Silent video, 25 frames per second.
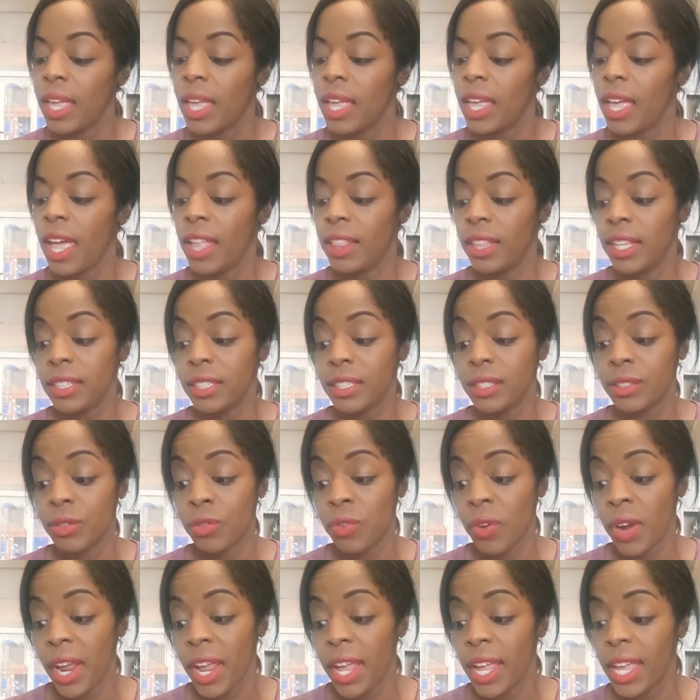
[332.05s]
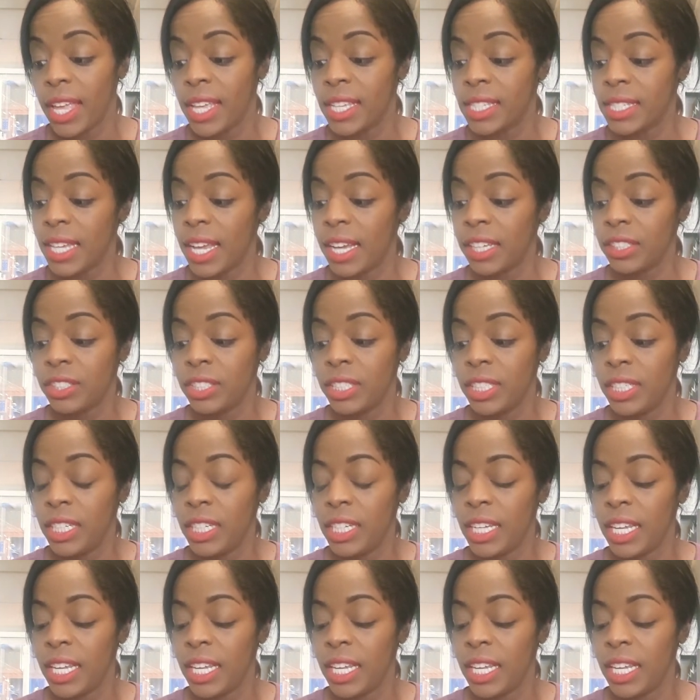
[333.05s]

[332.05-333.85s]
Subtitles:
and this is great, is that she